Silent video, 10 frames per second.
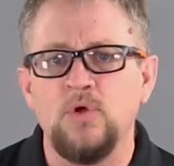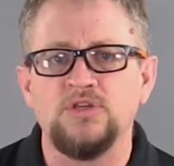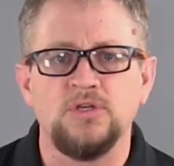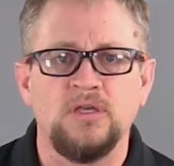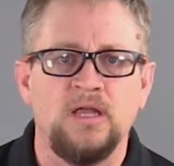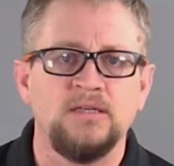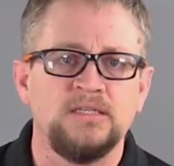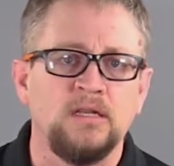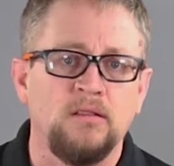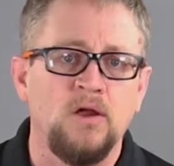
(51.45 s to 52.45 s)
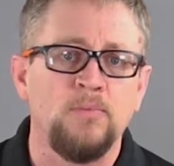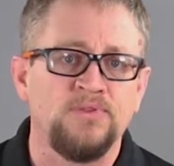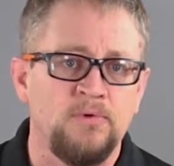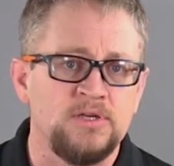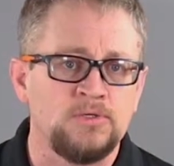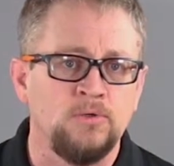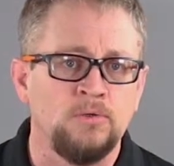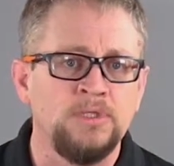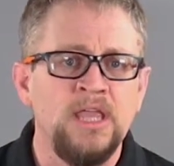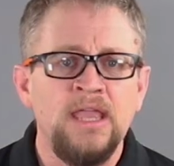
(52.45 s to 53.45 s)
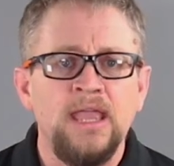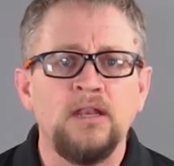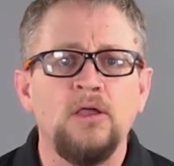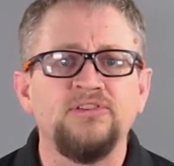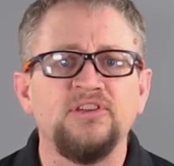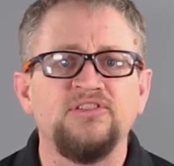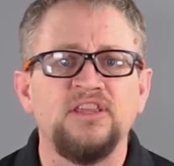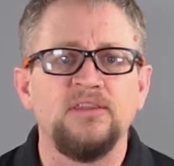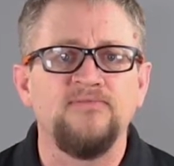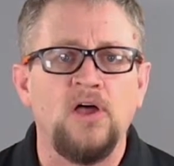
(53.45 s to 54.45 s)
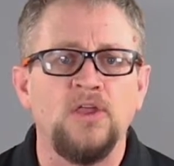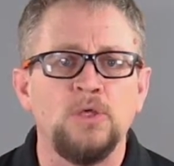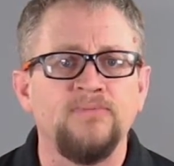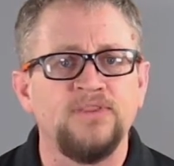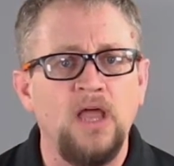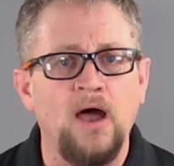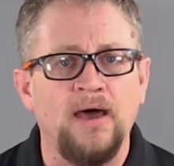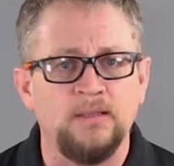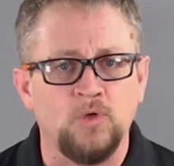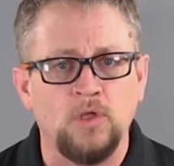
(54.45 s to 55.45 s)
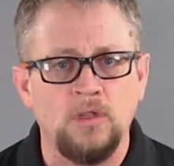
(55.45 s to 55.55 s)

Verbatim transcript: moisture content alarm threshold and also set the volume for the audible